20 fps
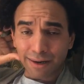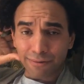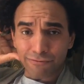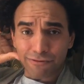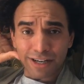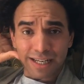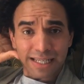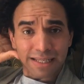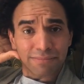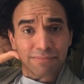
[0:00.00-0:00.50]
I'm
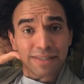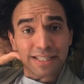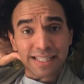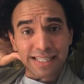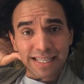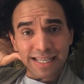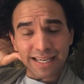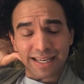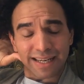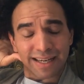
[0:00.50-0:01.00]
really
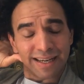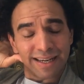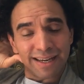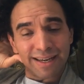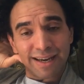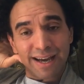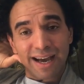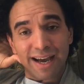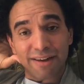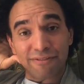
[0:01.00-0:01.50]
missing
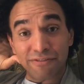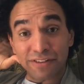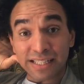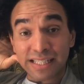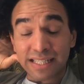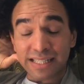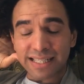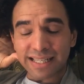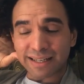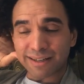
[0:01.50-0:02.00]

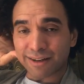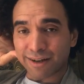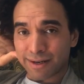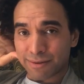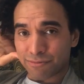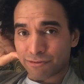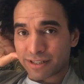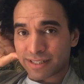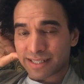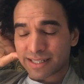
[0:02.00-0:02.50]
visiting
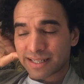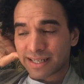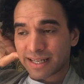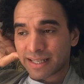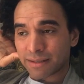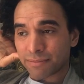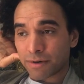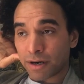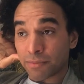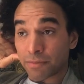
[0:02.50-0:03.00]
libraries
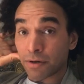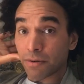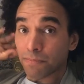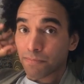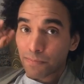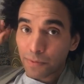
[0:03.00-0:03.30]
at the moment,